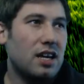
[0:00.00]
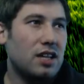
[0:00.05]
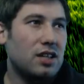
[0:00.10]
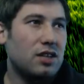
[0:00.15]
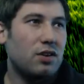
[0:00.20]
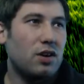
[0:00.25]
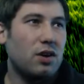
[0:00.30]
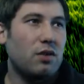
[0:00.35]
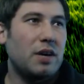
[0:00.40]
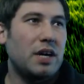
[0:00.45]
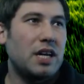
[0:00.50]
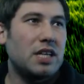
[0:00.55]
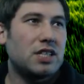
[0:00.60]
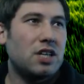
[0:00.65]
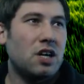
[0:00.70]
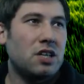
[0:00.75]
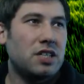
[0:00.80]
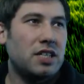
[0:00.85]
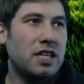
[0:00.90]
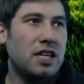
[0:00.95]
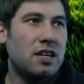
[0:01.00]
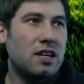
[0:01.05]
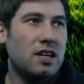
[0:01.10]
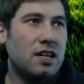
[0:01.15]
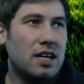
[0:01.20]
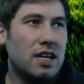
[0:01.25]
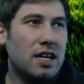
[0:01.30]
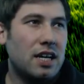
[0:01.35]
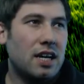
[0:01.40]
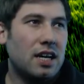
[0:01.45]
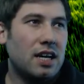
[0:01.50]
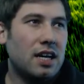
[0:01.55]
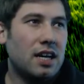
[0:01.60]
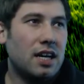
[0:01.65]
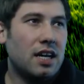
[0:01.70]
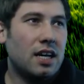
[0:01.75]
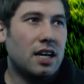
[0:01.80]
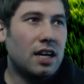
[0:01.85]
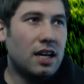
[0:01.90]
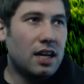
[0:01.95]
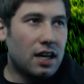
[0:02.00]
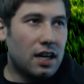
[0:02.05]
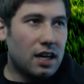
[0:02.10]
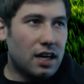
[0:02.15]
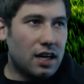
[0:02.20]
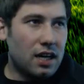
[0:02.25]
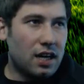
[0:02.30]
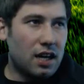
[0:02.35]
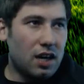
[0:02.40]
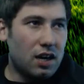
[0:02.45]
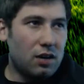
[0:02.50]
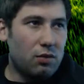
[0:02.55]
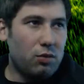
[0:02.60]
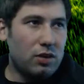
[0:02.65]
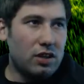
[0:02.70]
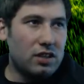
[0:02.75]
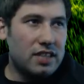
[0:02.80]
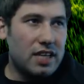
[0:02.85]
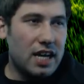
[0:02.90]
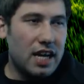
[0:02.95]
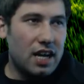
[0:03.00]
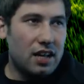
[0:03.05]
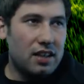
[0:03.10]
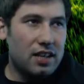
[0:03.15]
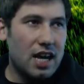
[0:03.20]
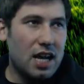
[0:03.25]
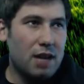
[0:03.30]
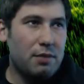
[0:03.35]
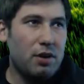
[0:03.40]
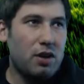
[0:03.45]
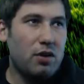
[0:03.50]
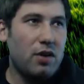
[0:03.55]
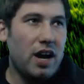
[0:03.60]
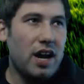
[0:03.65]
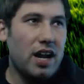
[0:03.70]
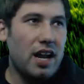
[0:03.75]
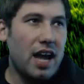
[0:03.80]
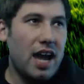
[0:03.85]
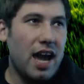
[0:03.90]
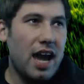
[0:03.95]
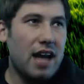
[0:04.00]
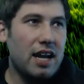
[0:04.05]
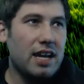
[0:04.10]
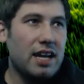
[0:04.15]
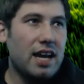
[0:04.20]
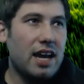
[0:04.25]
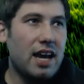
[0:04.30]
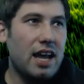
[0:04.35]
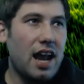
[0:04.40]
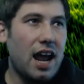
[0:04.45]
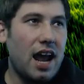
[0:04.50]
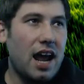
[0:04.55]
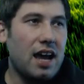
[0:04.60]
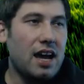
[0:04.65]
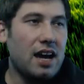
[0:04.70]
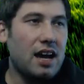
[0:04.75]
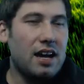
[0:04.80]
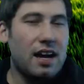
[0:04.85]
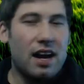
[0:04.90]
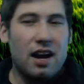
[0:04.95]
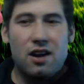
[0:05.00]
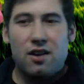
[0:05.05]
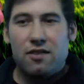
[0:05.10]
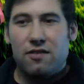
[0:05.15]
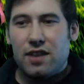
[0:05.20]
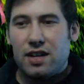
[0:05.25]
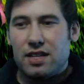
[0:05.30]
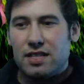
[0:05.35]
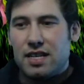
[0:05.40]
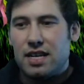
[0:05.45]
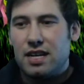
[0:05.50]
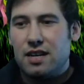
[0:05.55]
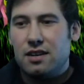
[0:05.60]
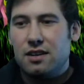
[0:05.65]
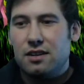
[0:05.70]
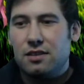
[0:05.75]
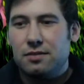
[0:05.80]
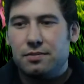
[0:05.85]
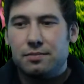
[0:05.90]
Doing a queen charge here. We'll take out the enemy queen and get a air defense here.